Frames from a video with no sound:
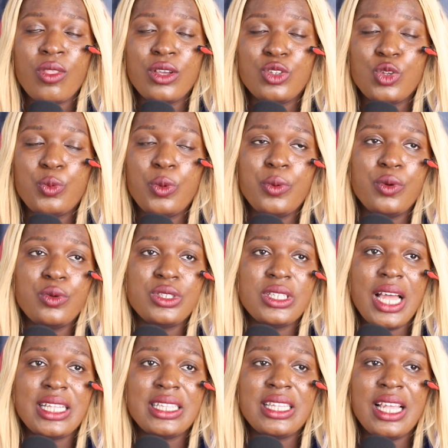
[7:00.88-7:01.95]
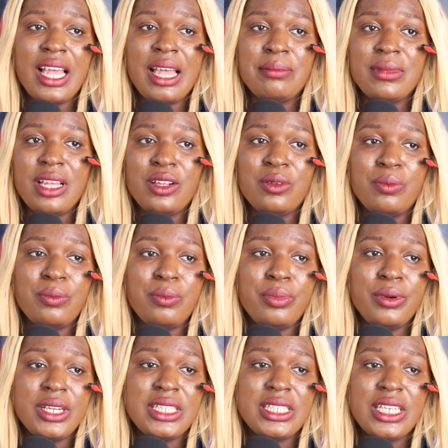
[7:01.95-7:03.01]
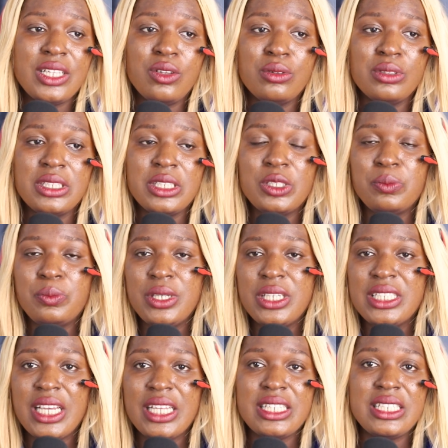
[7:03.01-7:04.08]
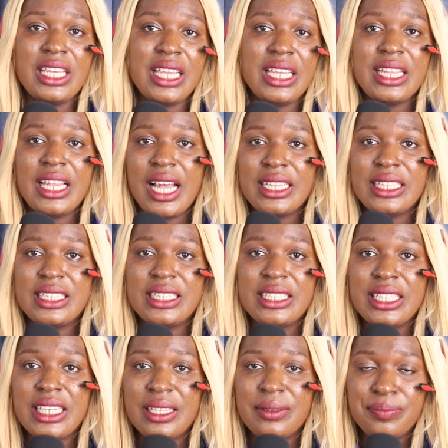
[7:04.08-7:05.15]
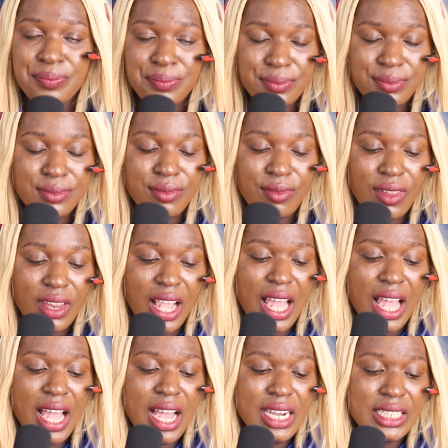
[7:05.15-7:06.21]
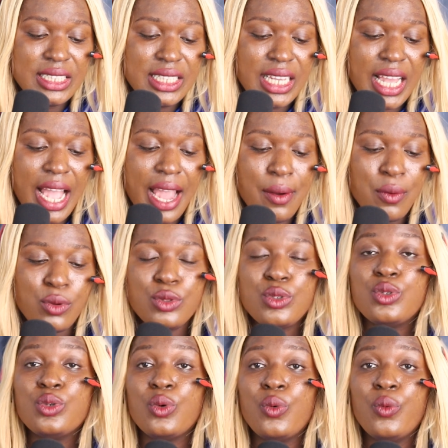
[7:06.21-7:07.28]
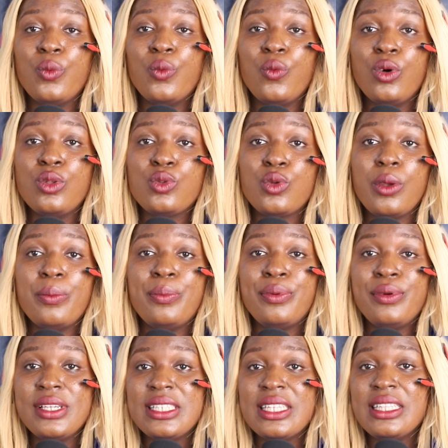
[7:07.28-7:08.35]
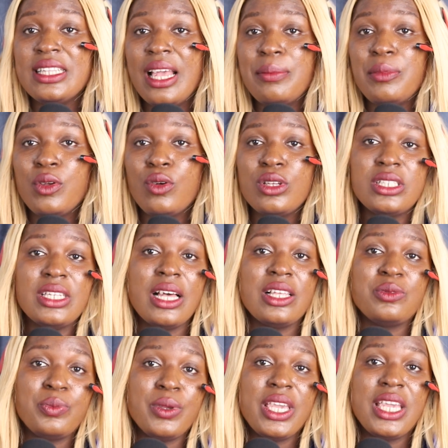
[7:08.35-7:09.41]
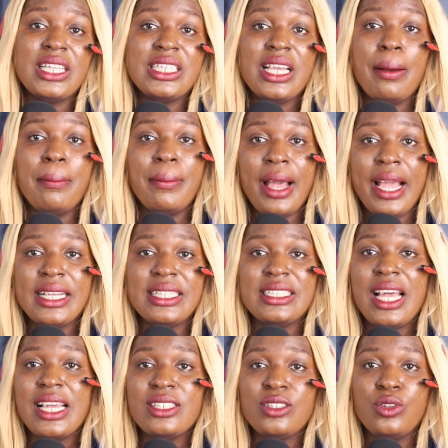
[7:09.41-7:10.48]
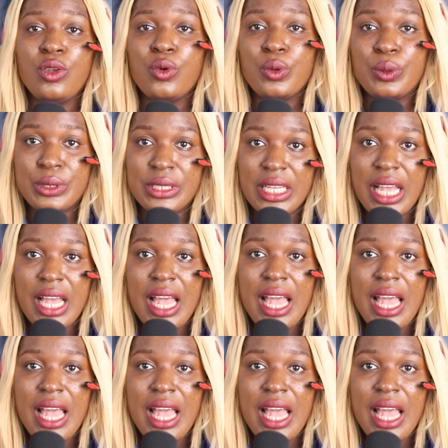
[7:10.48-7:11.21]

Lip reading: So people will start deliberating on the speech and saying that the guy want to imprison them because they are speaking their mind. That is not good.